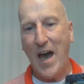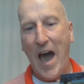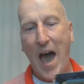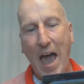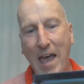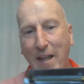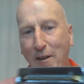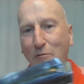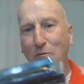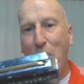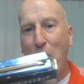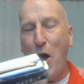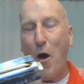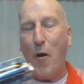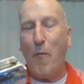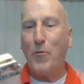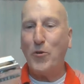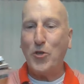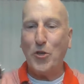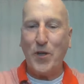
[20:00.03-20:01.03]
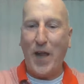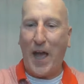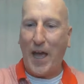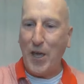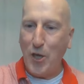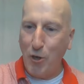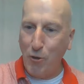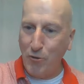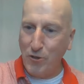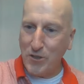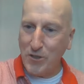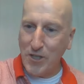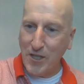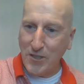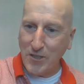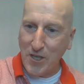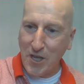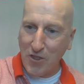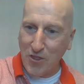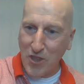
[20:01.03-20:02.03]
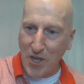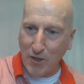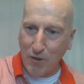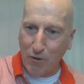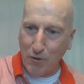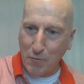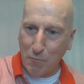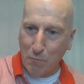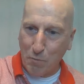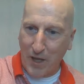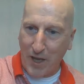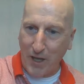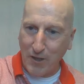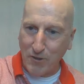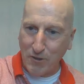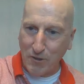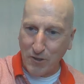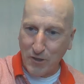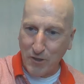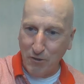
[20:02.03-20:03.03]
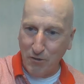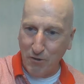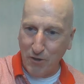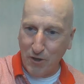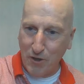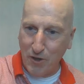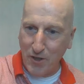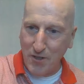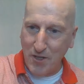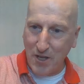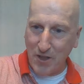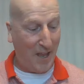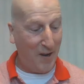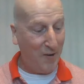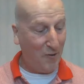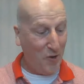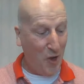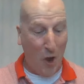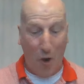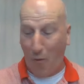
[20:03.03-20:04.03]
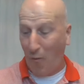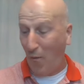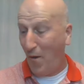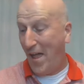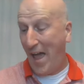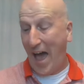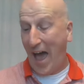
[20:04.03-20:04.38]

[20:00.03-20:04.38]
I don't know. Should I use this? You think those blades are still good? I don't know.